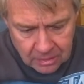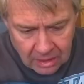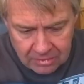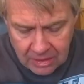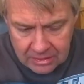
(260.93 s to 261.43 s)

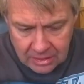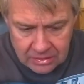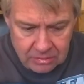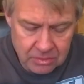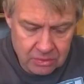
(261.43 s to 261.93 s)
I've had
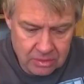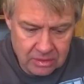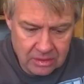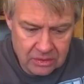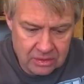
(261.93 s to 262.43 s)
customers with
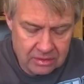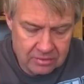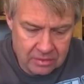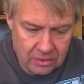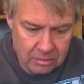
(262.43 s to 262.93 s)
these
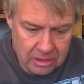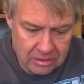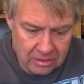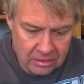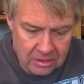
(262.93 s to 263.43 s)
that told me
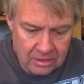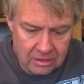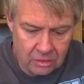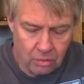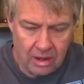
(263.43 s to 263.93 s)
their
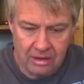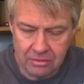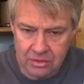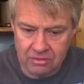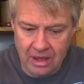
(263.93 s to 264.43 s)
their wife
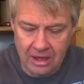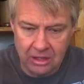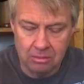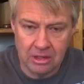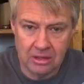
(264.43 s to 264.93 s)
was
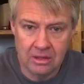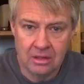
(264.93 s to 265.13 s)
vacuuming